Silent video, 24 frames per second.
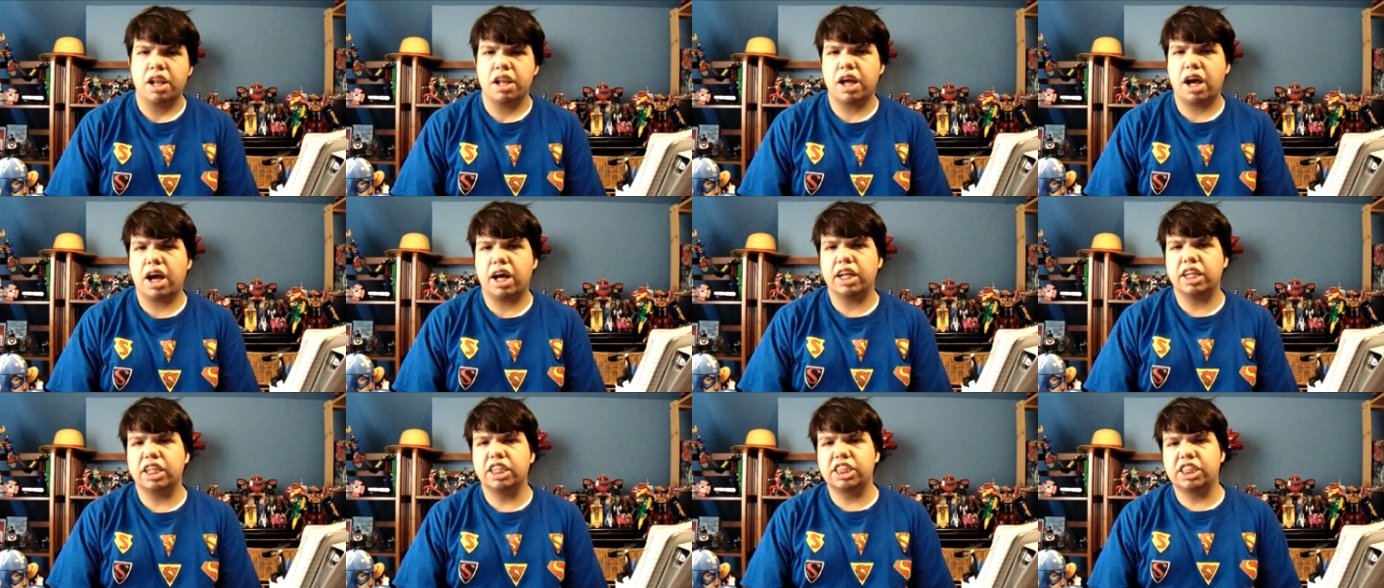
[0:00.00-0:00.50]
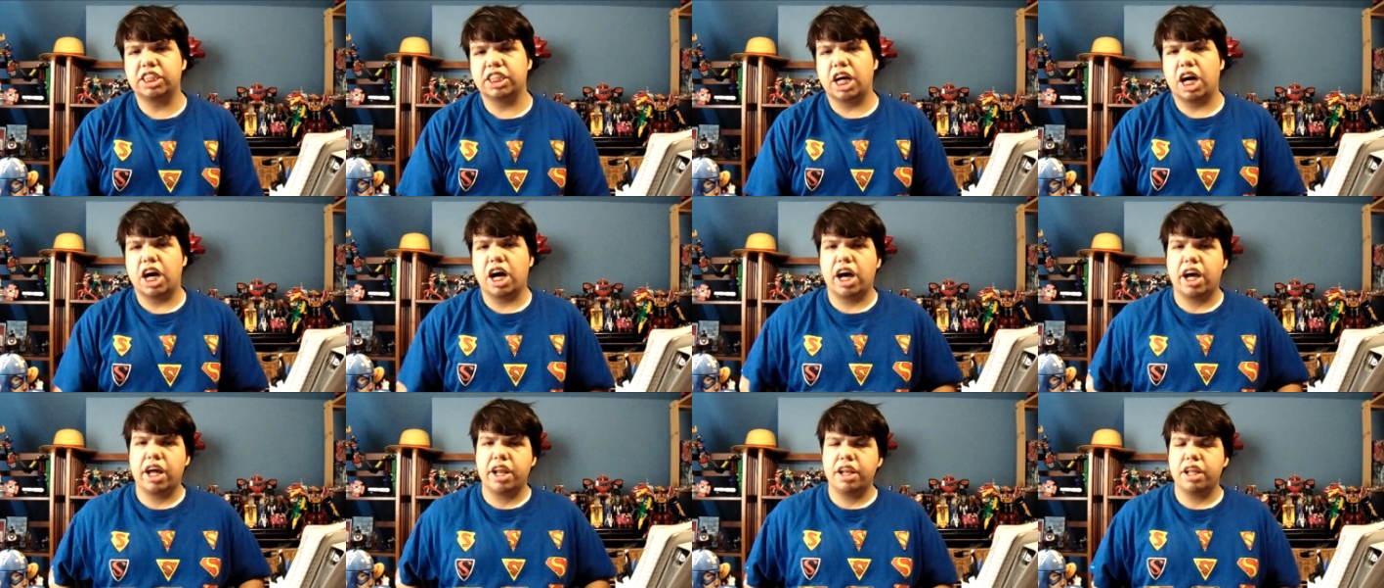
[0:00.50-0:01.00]
Not
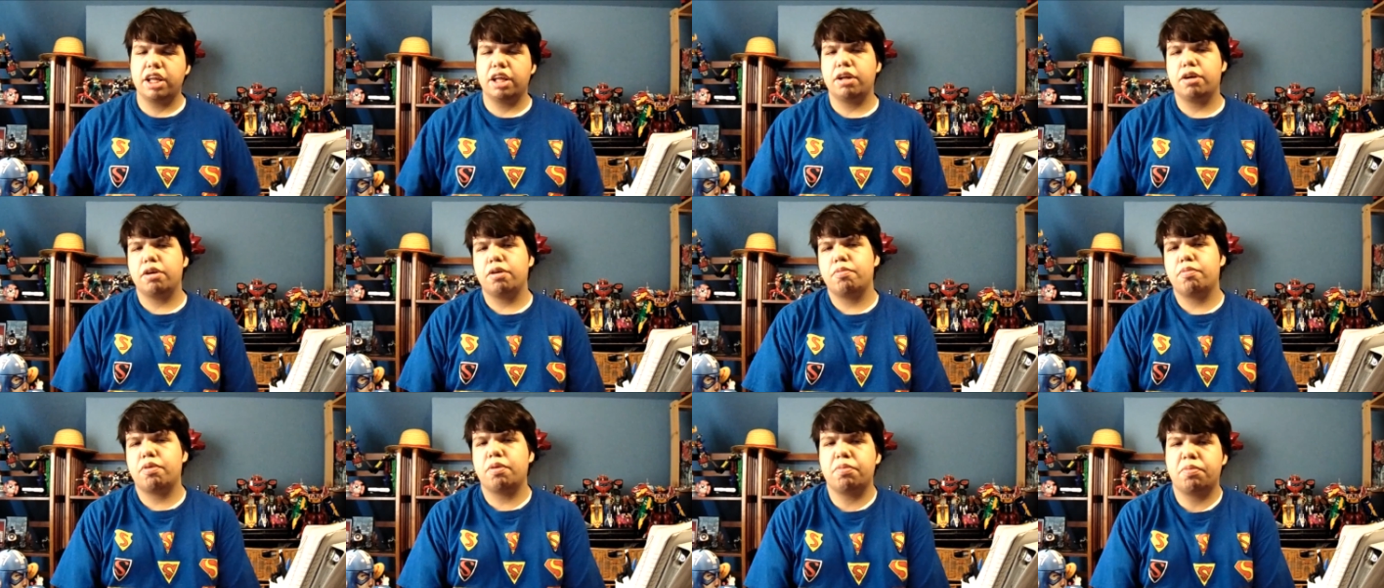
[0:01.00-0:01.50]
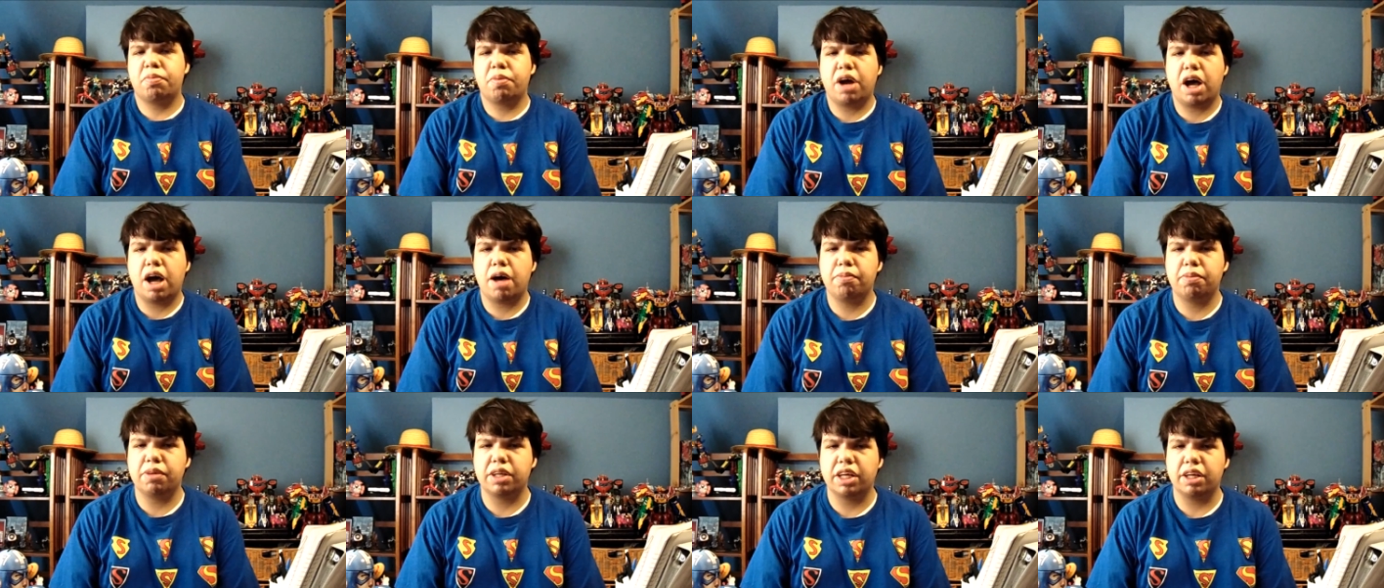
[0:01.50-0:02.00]
Zod, but
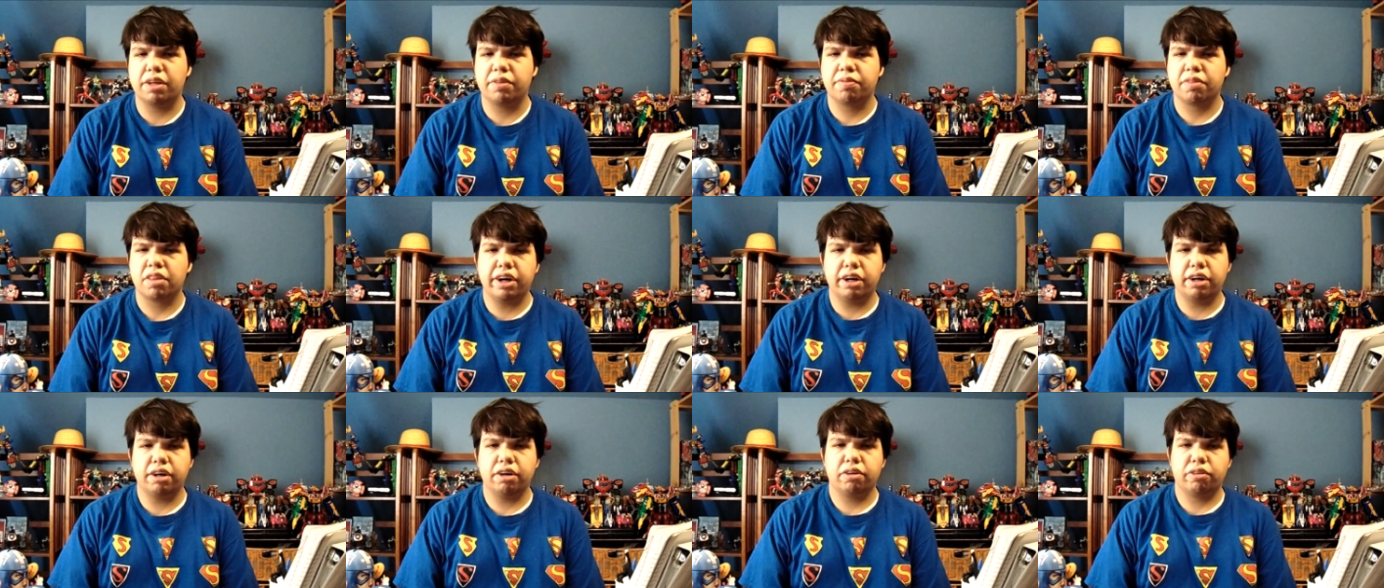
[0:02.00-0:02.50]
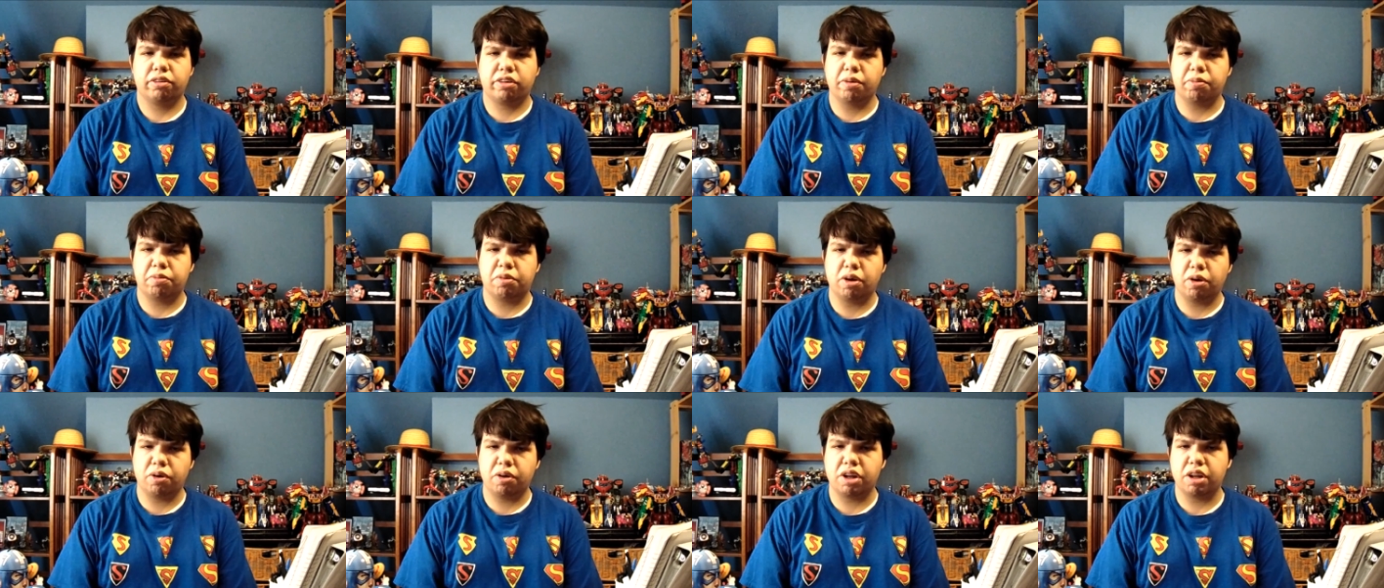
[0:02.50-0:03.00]
probably other
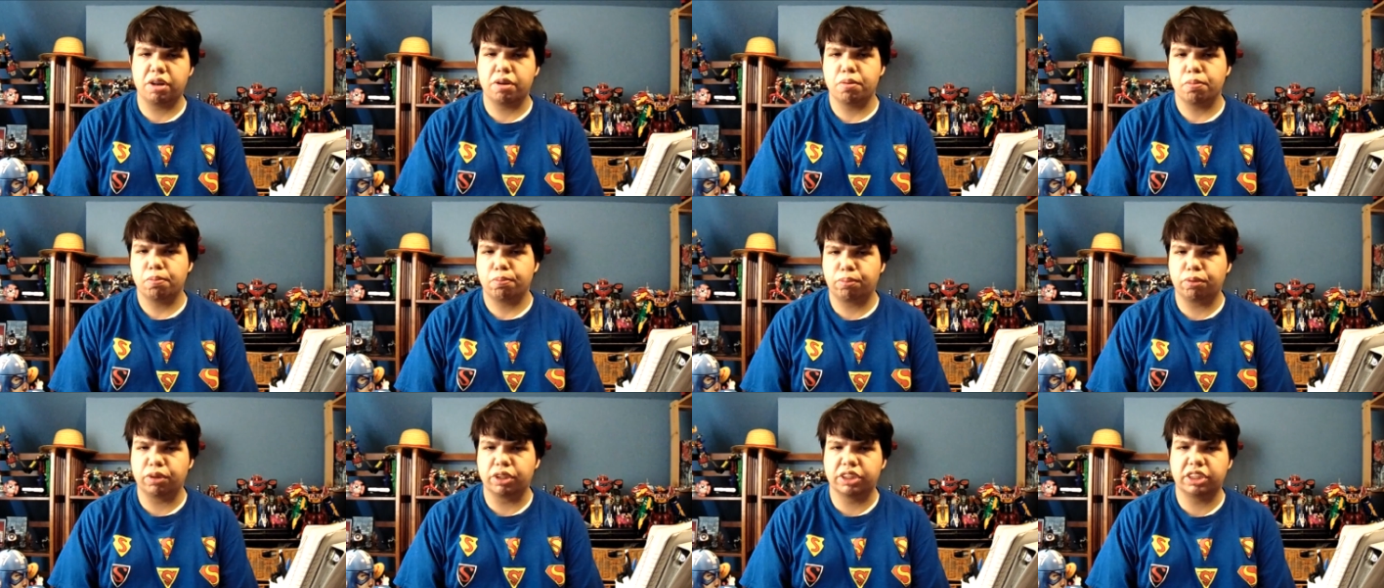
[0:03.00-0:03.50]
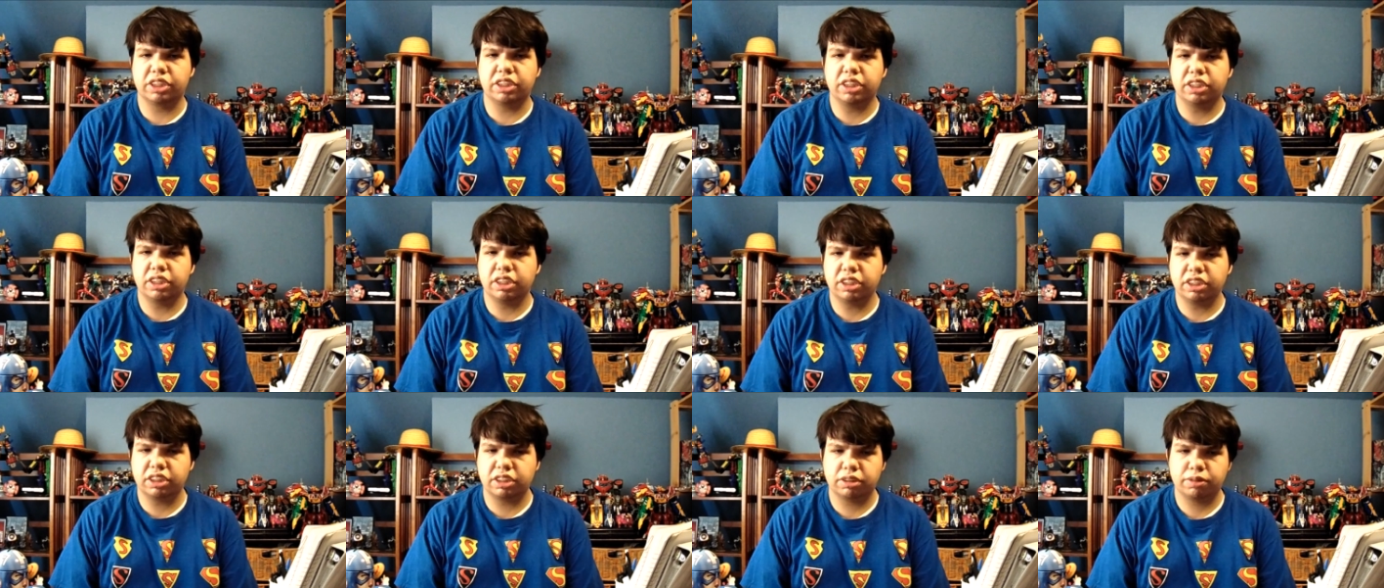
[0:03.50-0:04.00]
Kryptonian
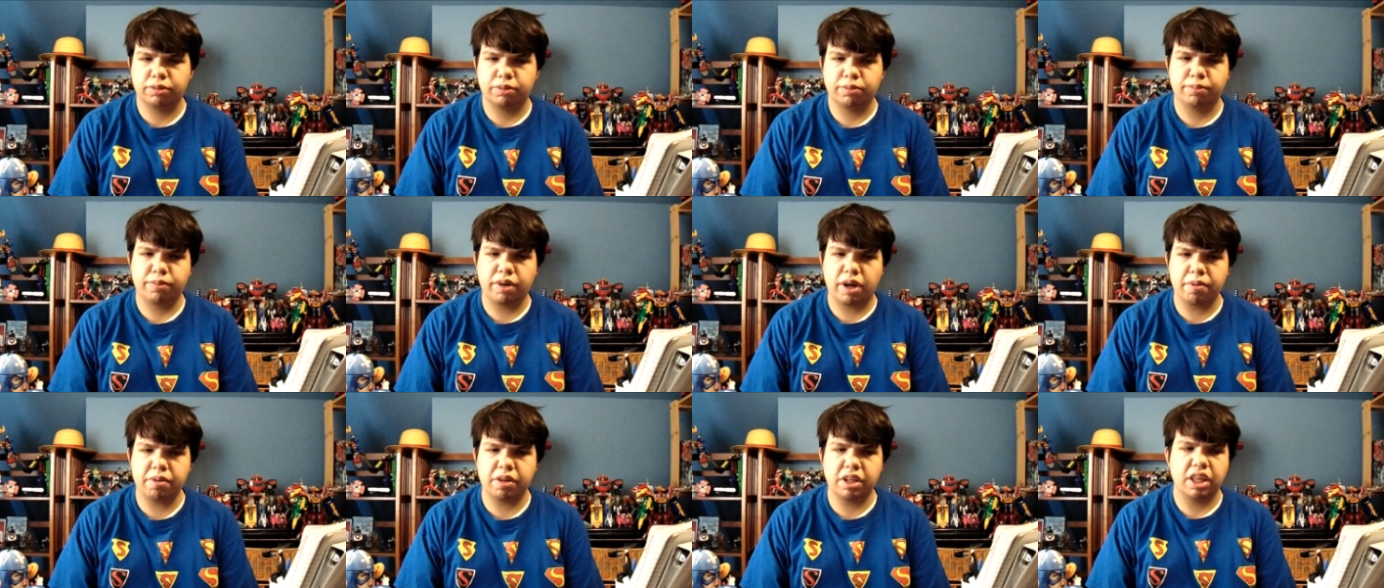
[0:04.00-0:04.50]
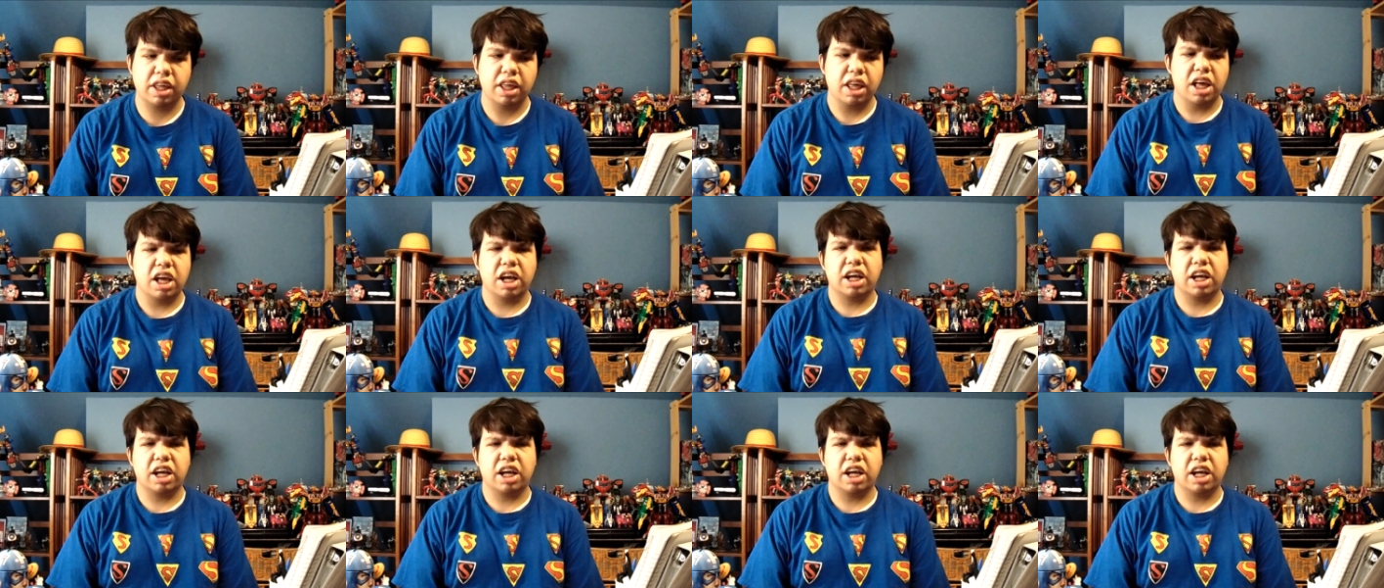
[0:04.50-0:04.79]
prisoners, probably.